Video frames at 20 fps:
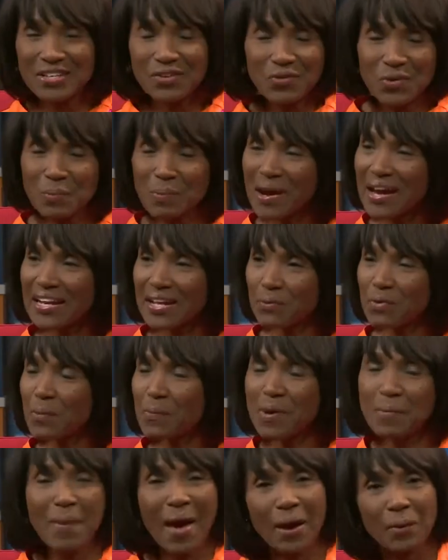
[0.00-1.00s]
everybody, we'll
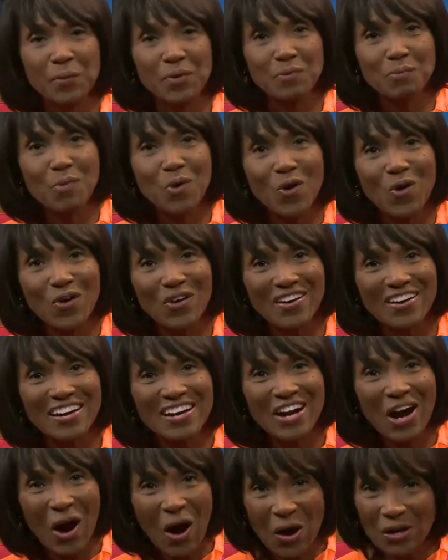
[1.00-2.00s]
be back with more
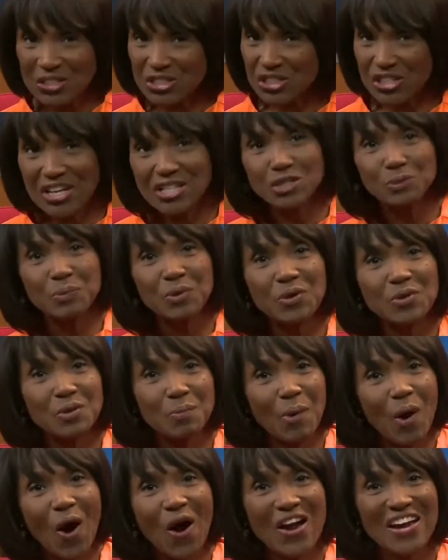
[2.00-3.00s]
on Shakespeare in
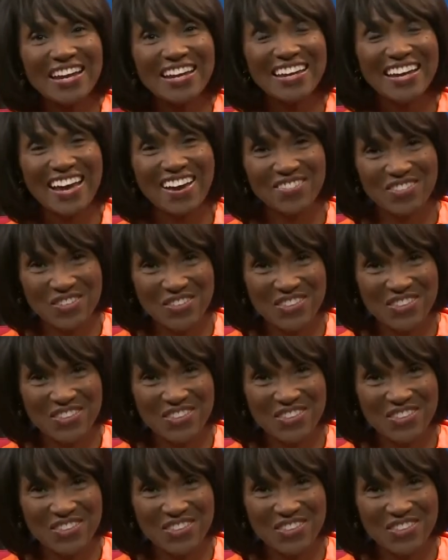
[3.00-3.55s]
the Park after